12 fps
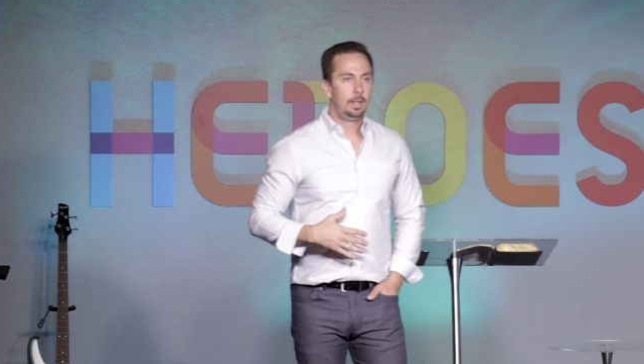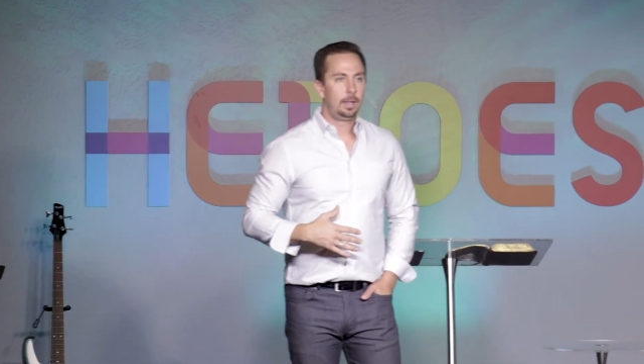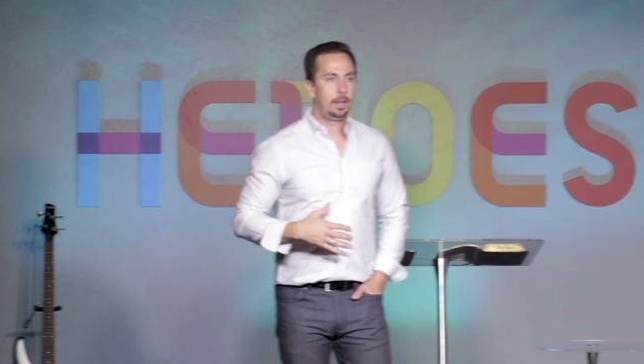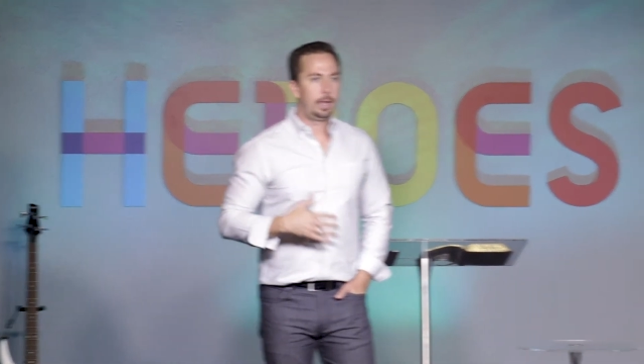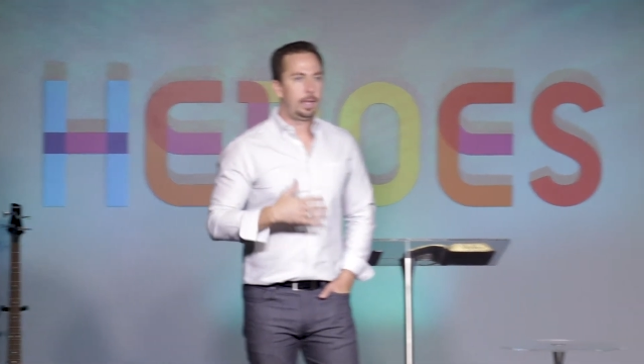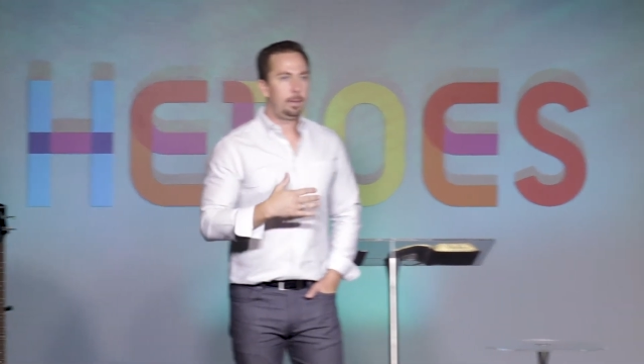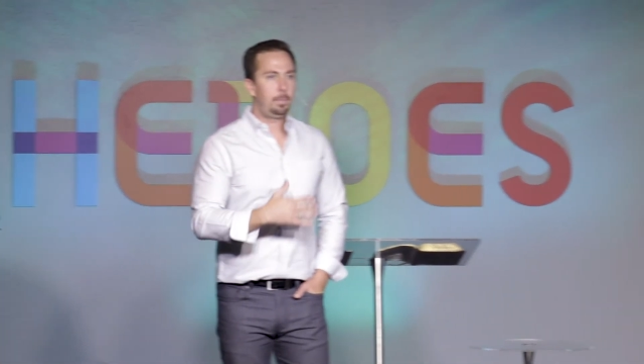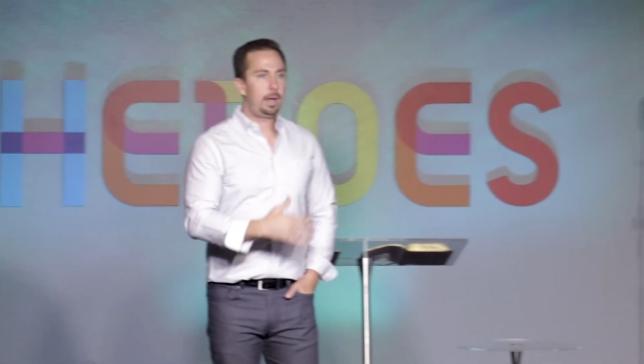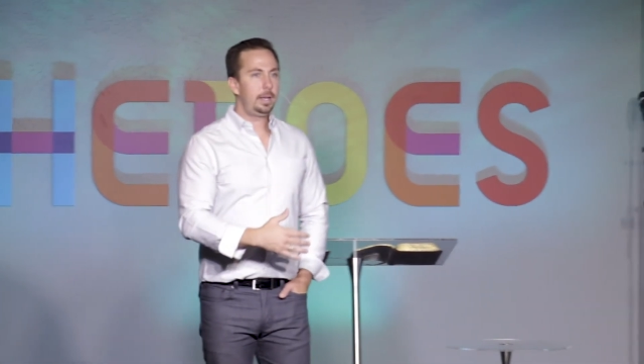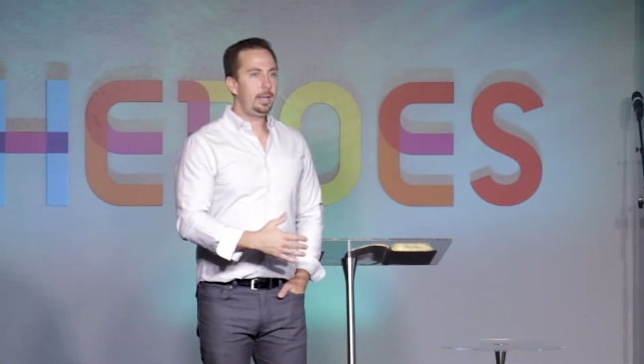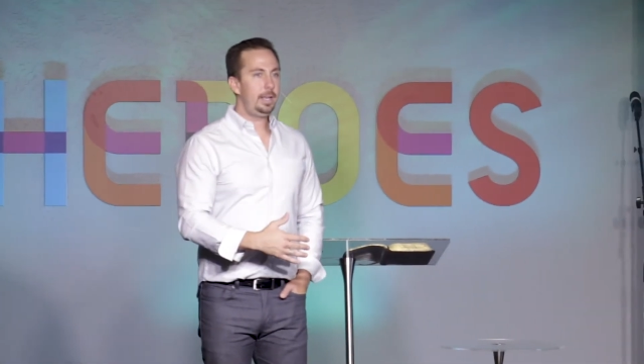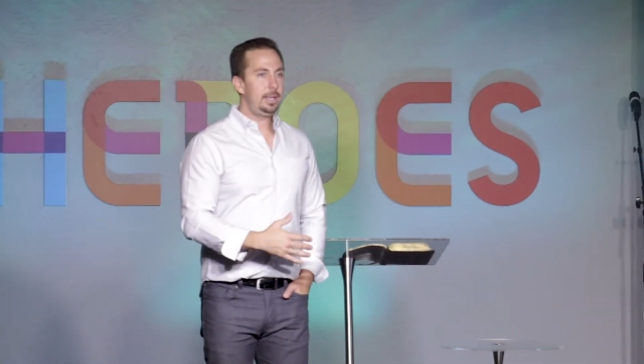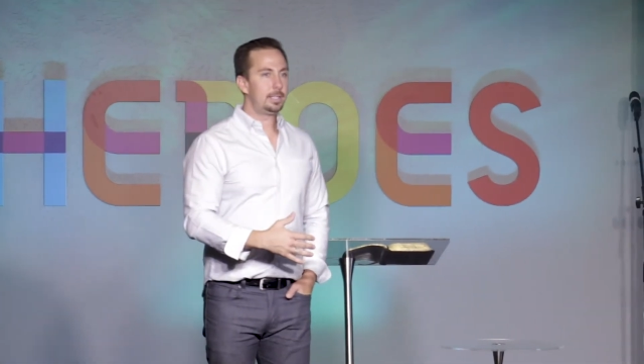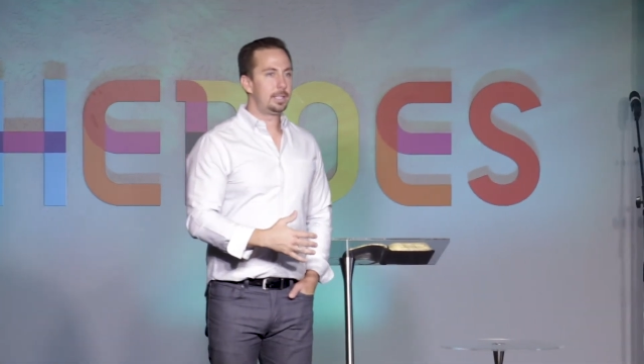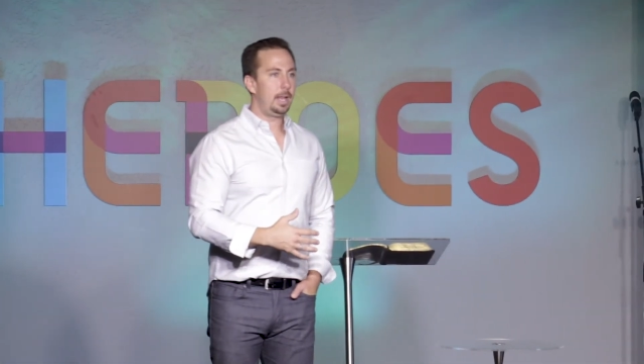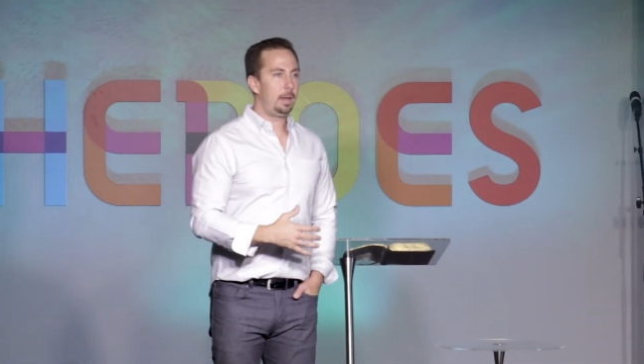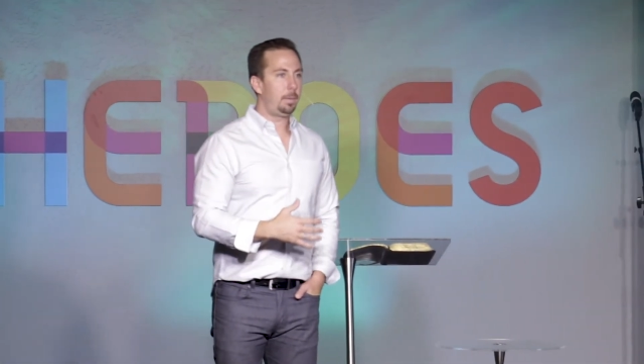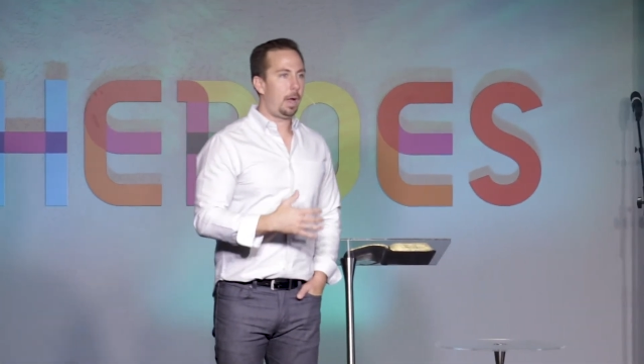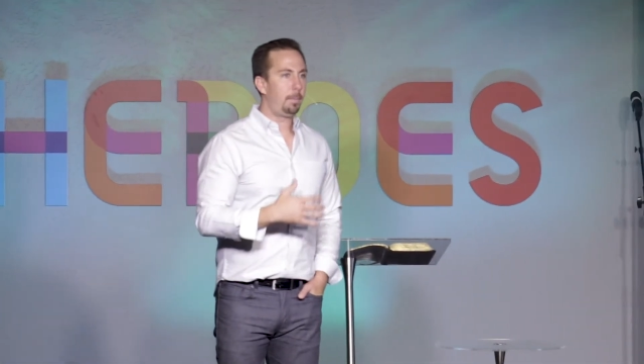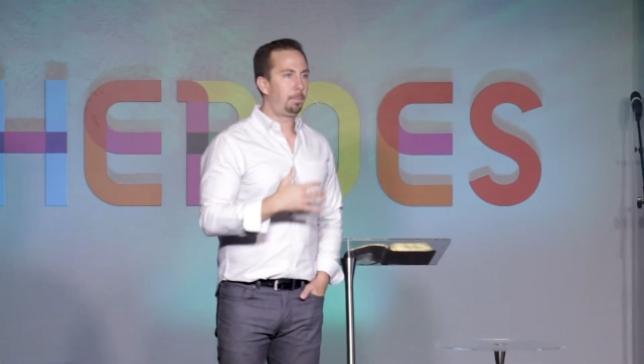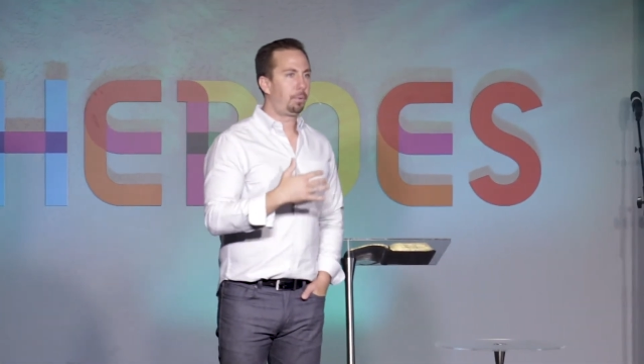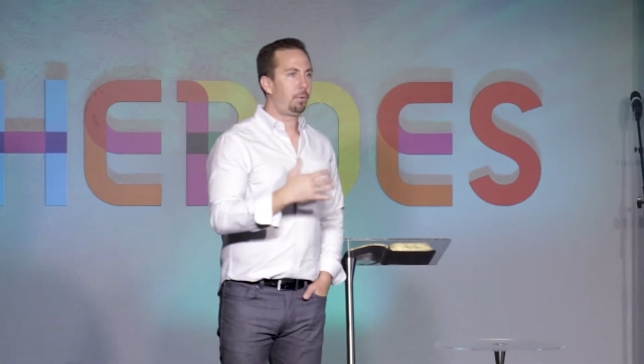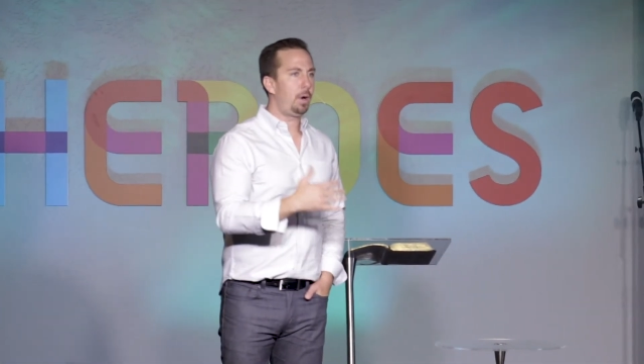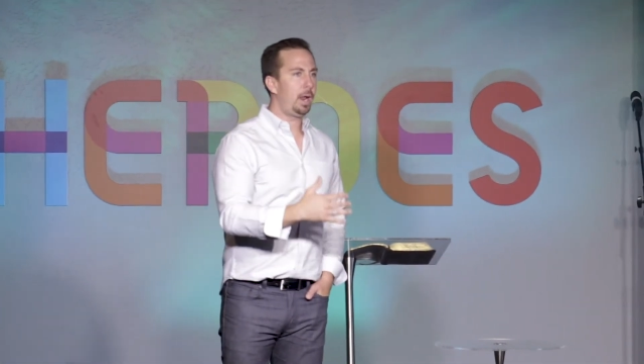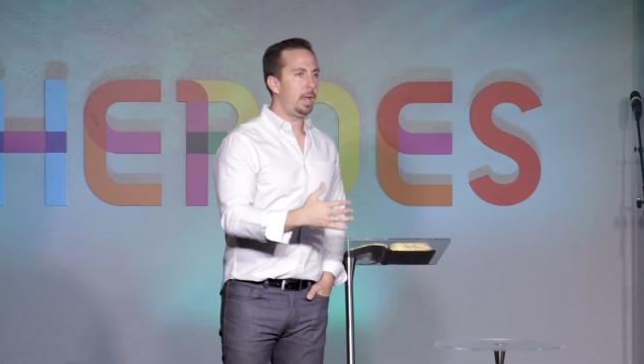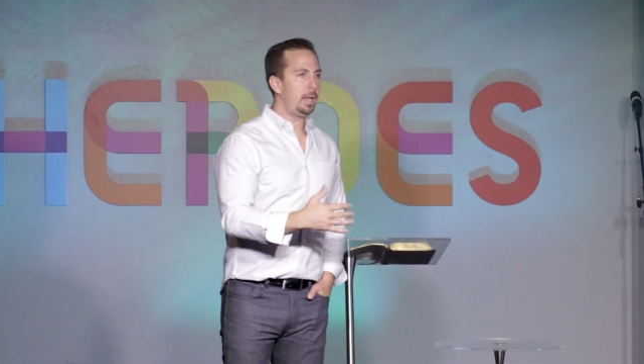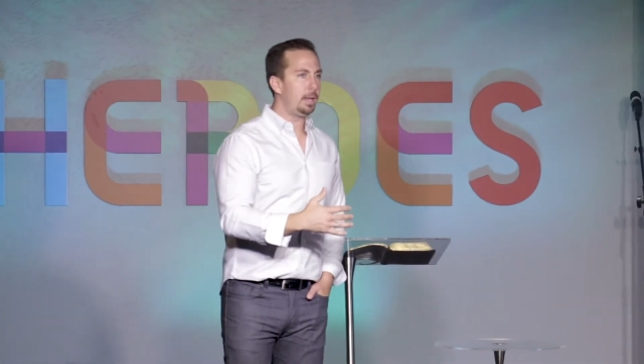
And I hit my knees and I'd pray,